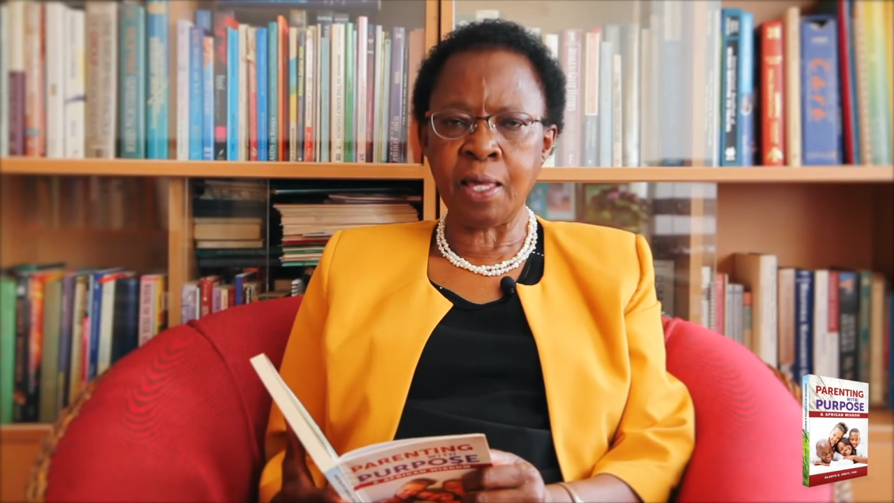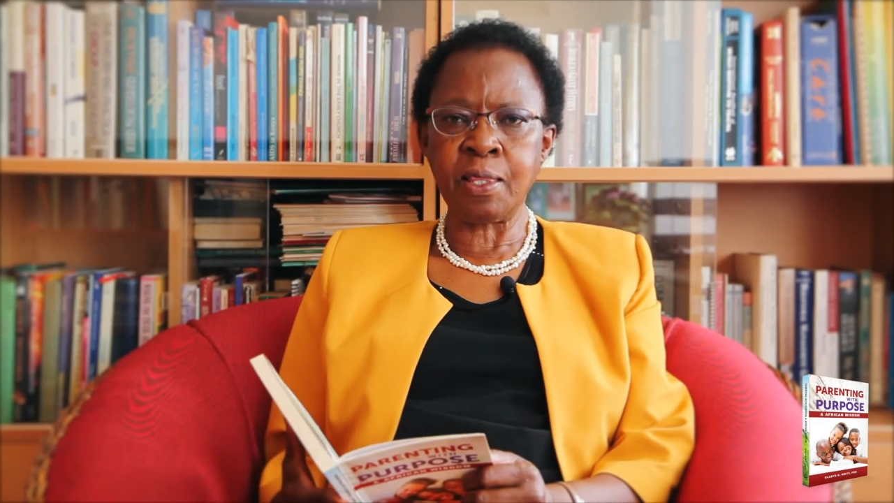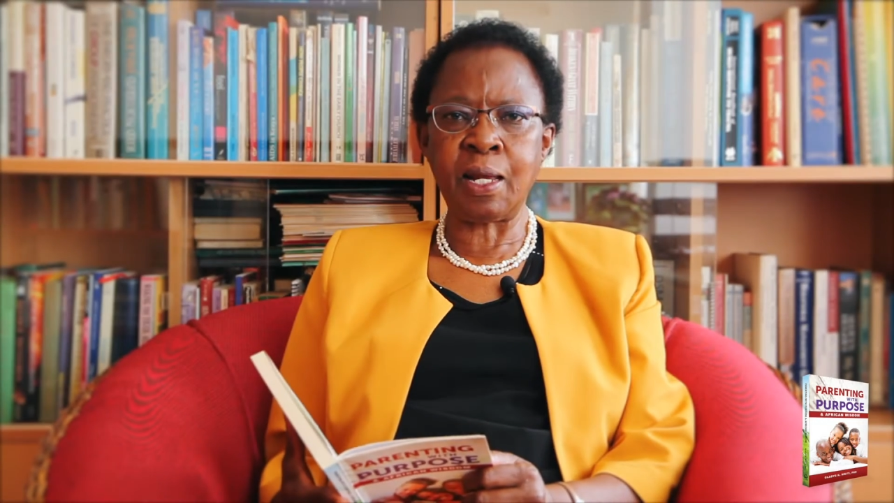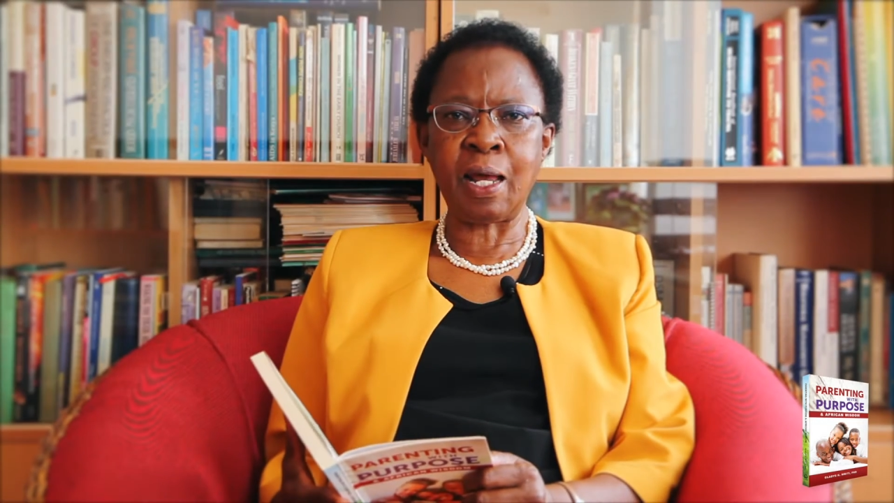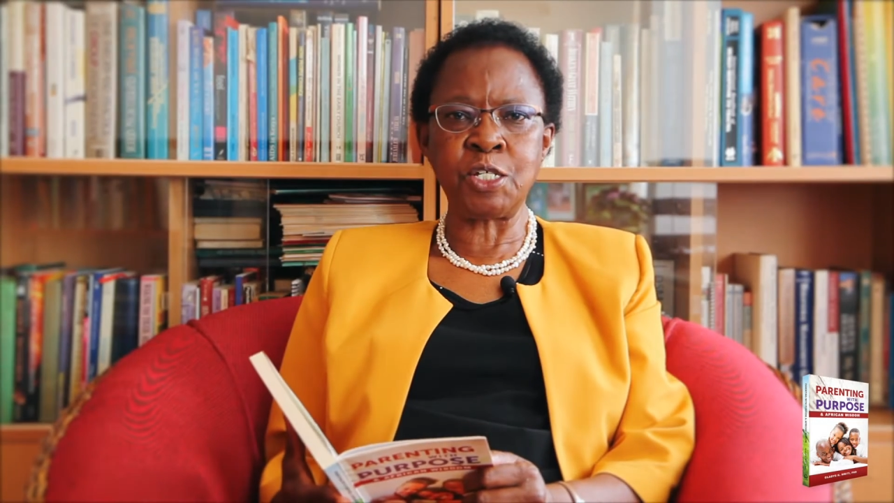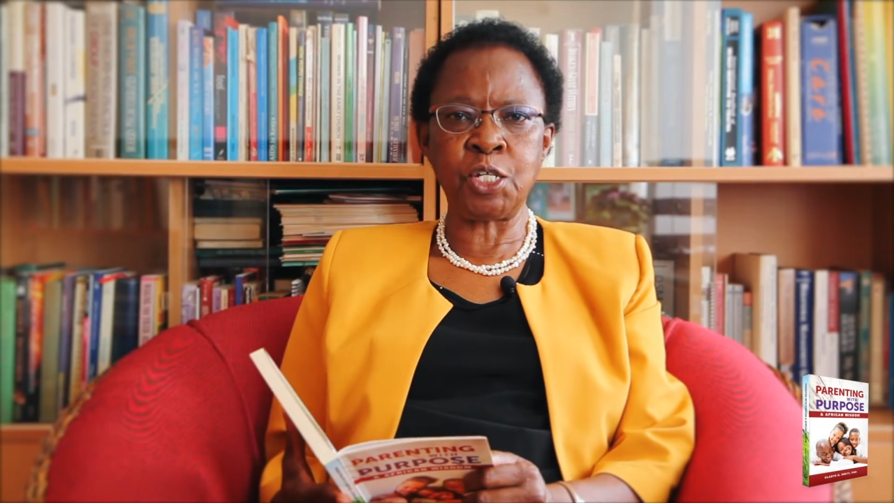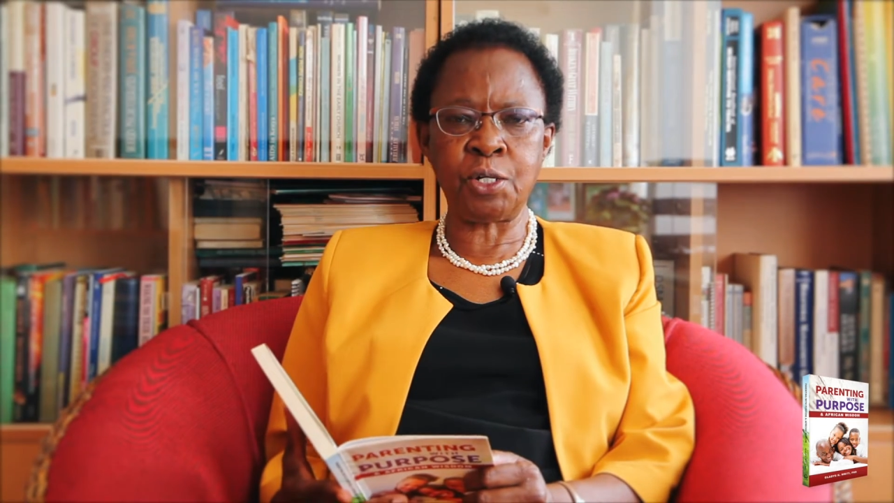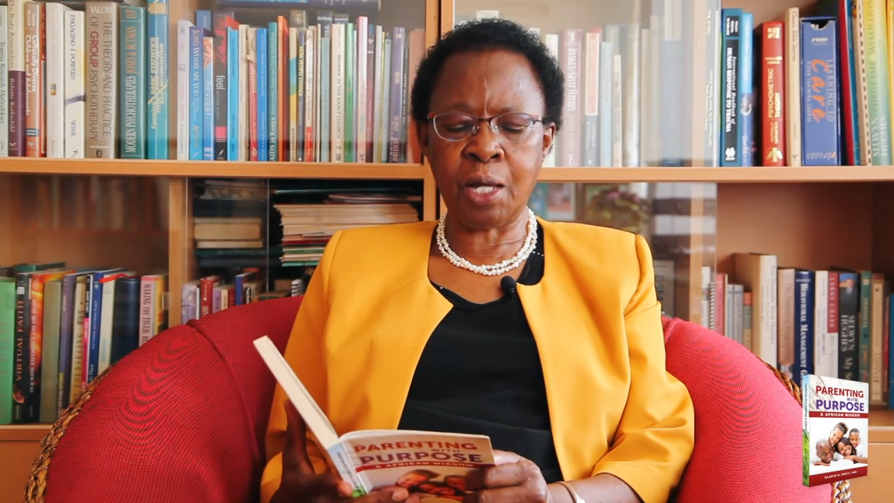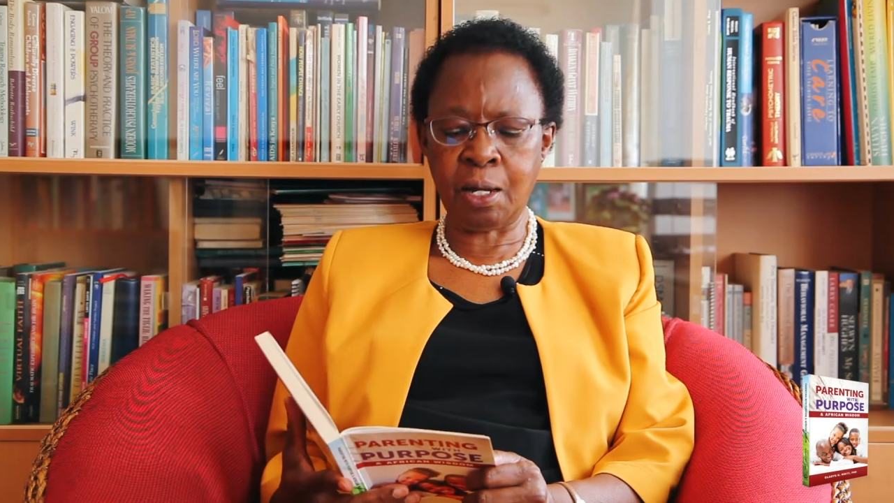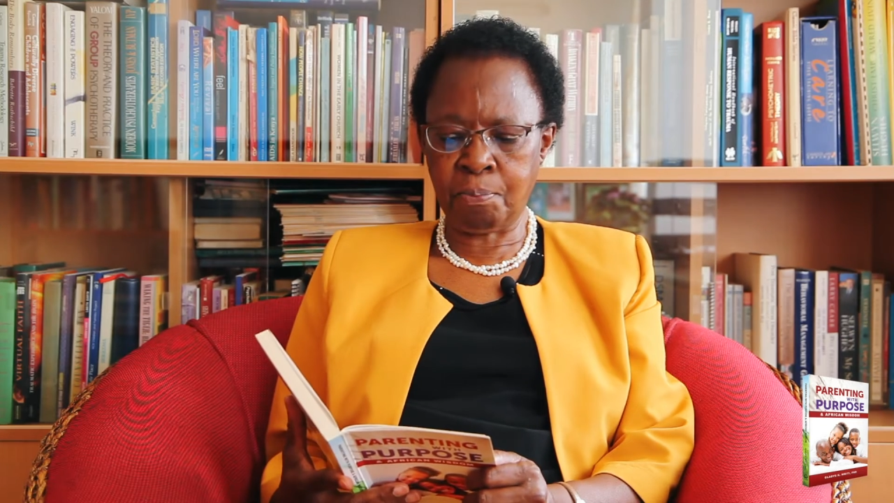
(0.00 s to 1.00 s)
The
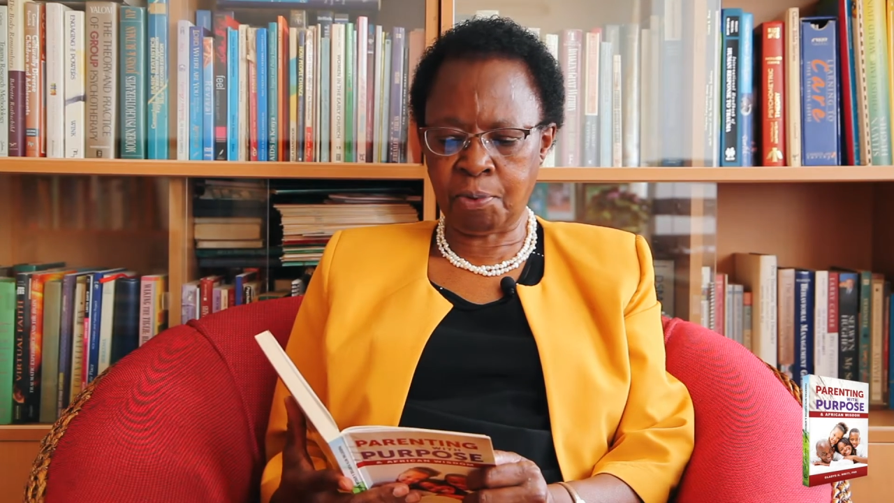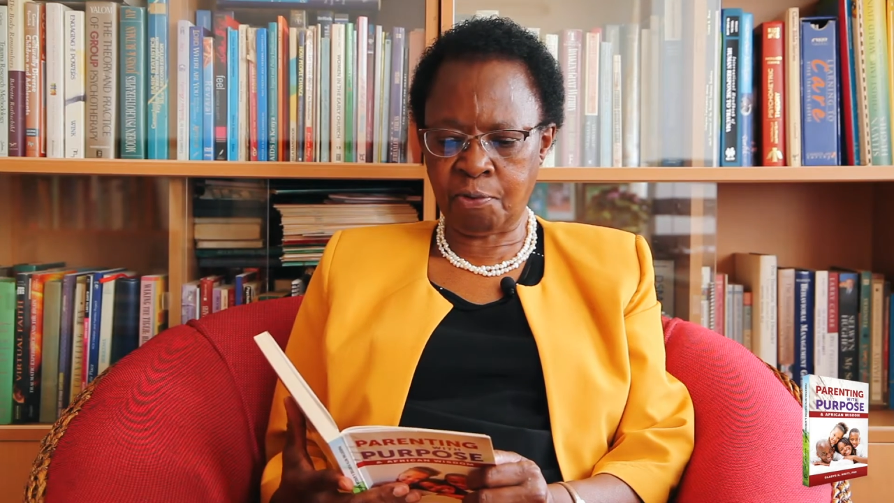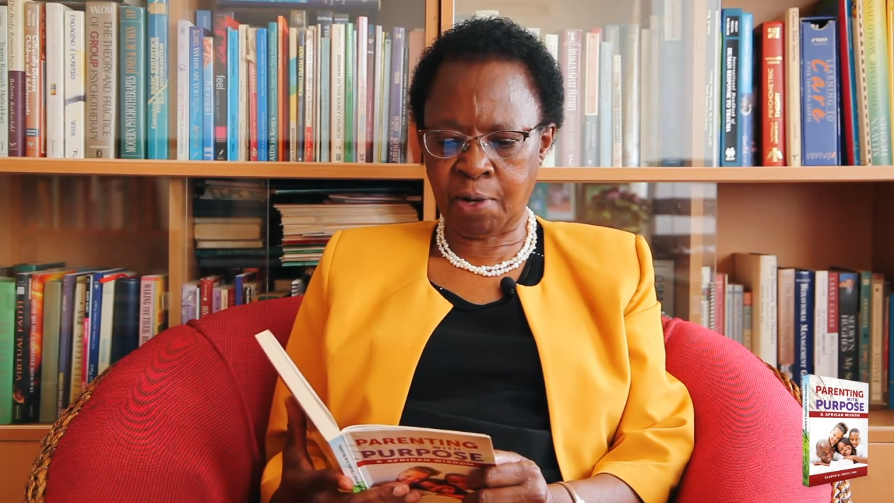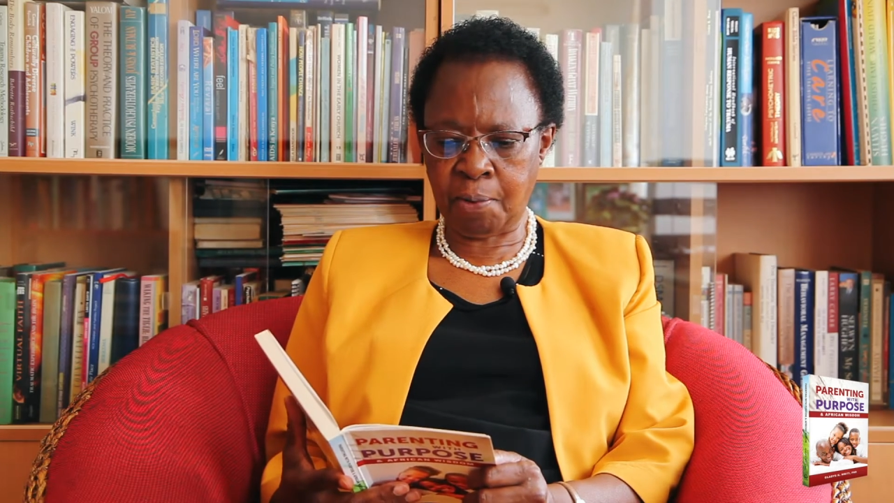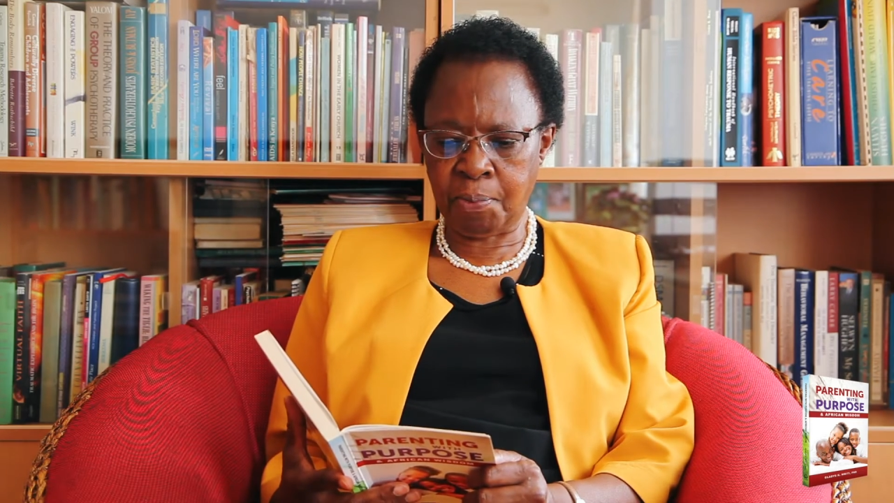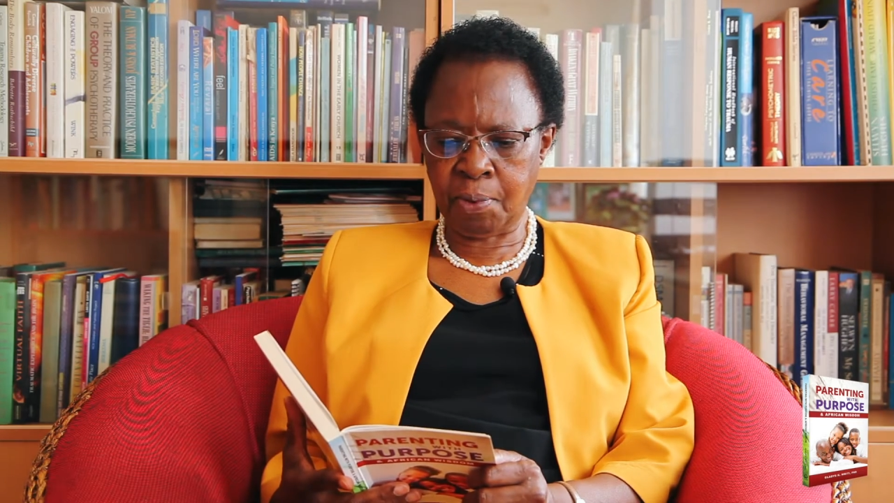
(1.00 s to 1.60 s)
Nigerian proverb,